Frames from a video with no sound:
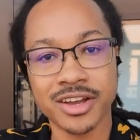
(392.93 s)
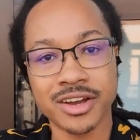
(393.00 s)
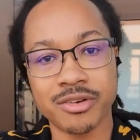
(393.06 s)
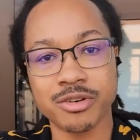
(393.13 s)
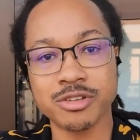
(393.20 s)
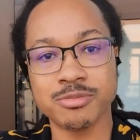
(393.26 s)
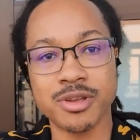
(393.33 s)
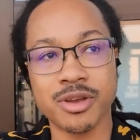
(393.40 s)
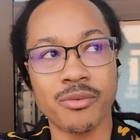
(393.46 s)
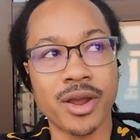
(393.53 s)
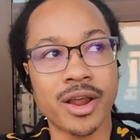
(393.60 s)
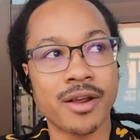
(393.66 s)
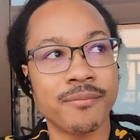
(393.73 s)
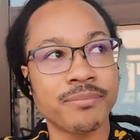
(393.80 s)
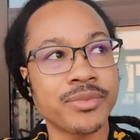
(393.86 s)
Always be
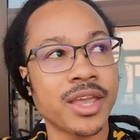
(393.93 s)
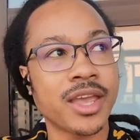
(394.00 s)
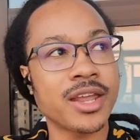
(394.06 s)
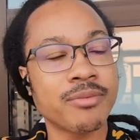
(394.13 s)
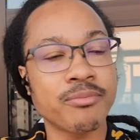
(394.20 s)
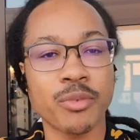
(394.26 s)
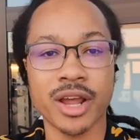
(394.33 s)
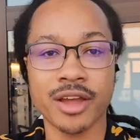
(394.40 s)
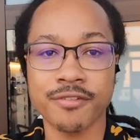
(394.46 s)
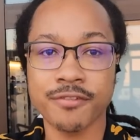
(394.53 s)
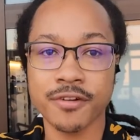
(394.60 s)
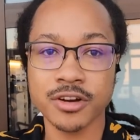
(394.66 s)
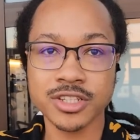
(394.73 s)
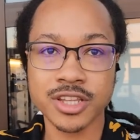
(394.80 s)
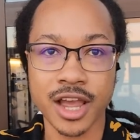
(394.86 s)
aware. And when I first